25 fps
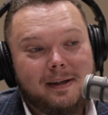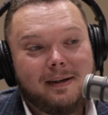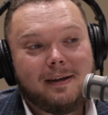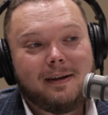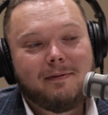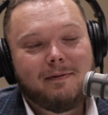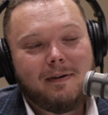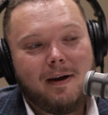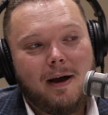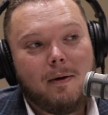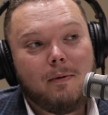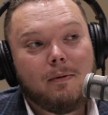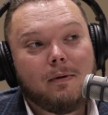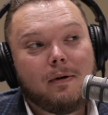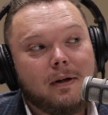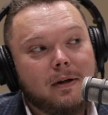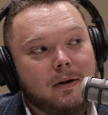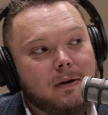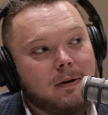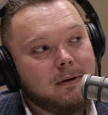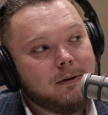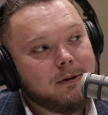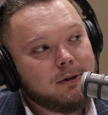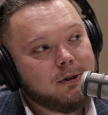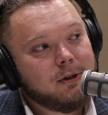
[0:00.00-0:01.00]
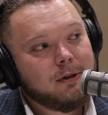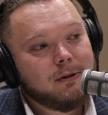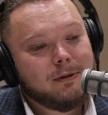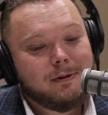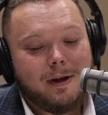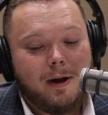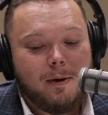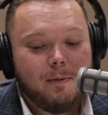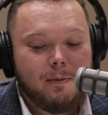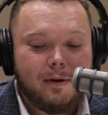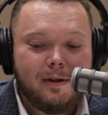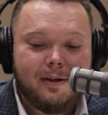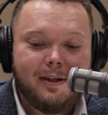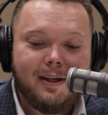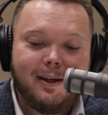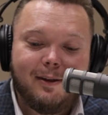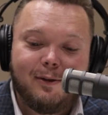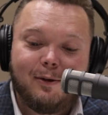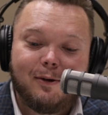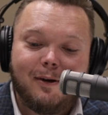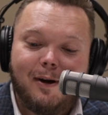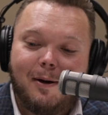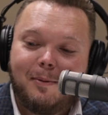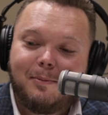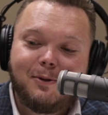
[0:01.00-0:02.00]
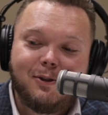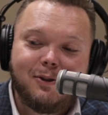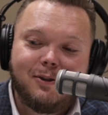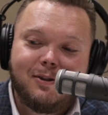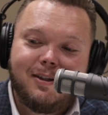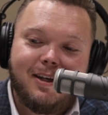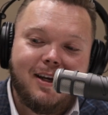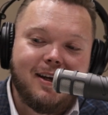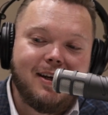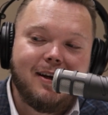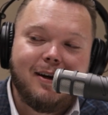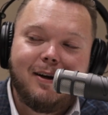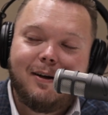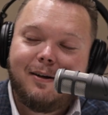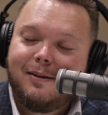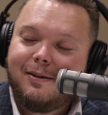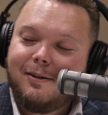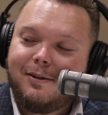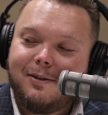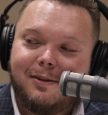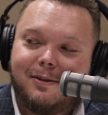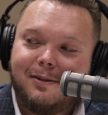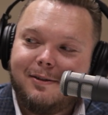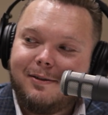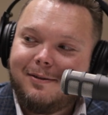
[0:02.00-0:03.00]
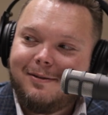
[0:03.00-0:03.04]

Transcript: if I were in her shoes, I wouldn't either. I'm just saying.